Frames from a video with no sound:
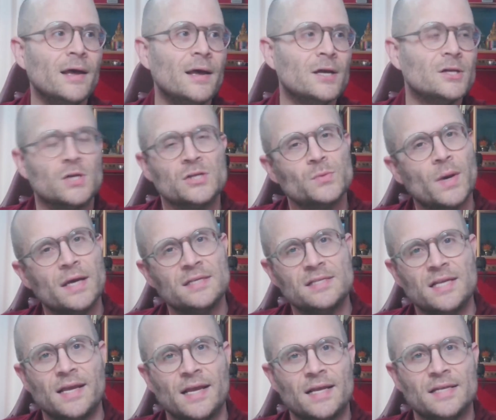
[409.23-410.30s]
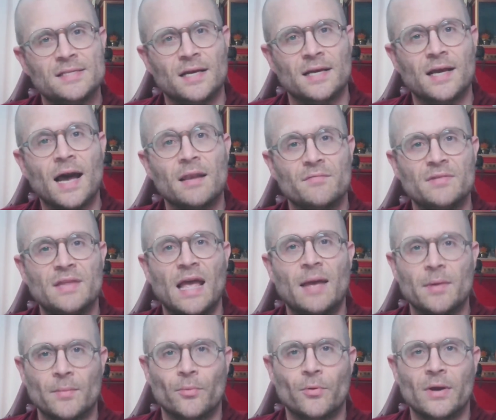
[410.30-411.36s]
So that's why I say it's a kind of damning
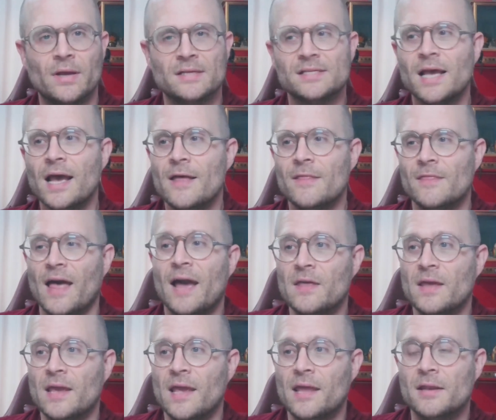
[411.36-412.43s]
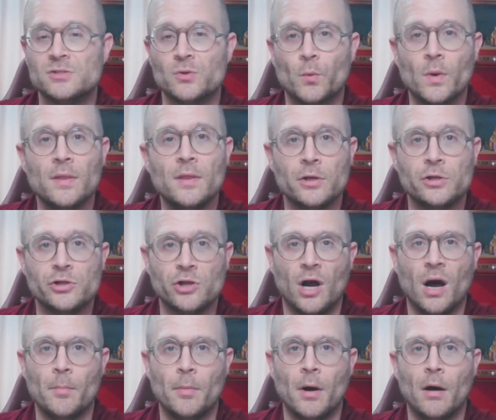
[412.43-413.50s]
praise, that I think he does a really good job
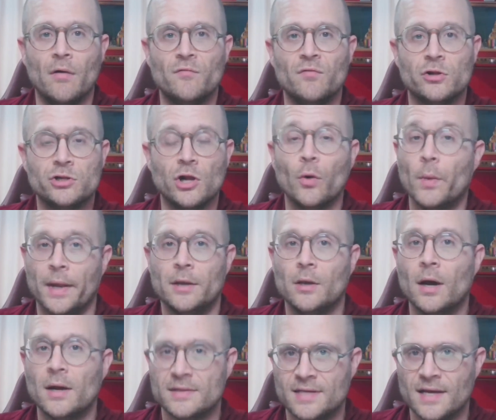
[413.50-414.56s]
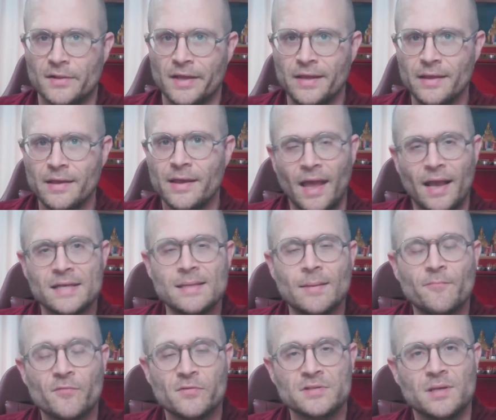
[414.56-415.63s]
of showing, not telling, except
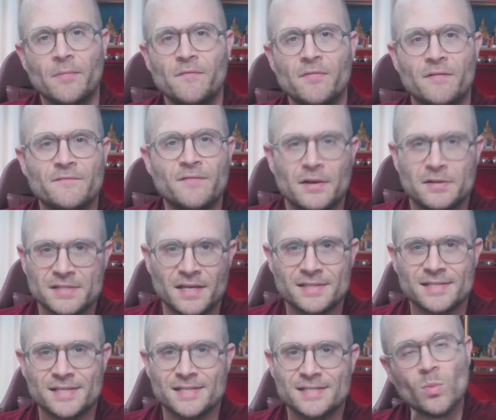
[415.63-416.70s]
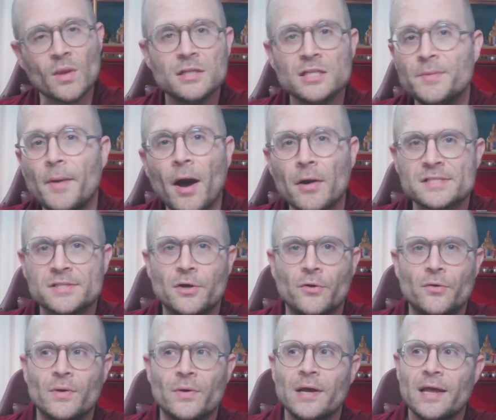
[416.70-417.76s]
for some of the final sentences. To be honest, though,
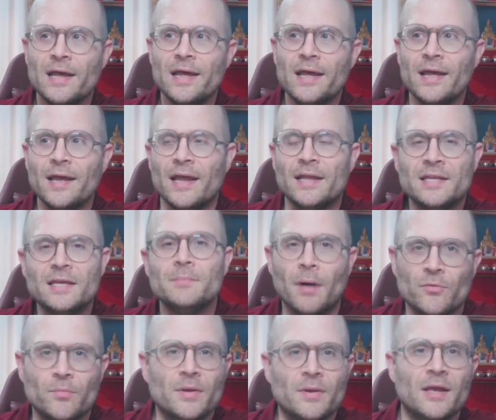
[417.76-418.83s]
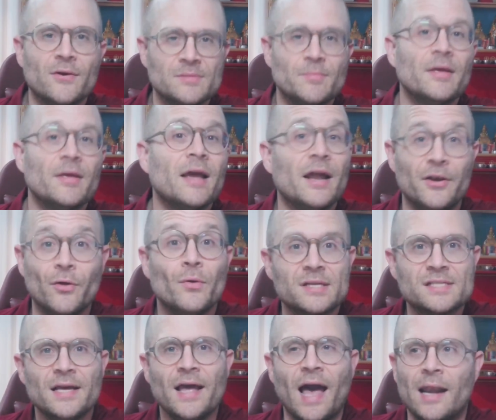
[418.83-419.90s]
it didn't bother me. It was something I noticed,
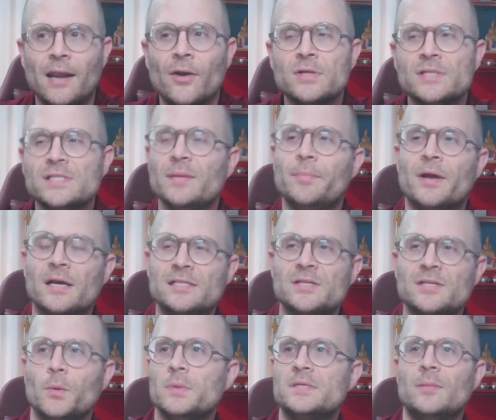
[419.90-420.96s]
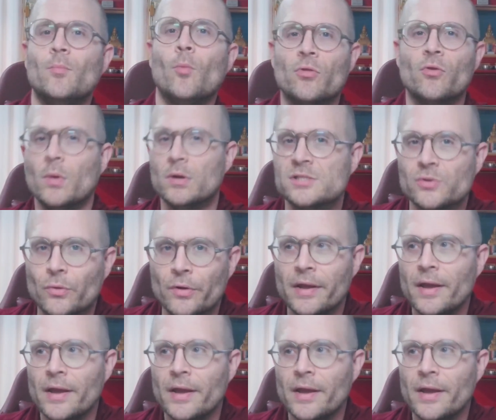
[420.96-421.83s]
and I noticed it because it was in more than one story.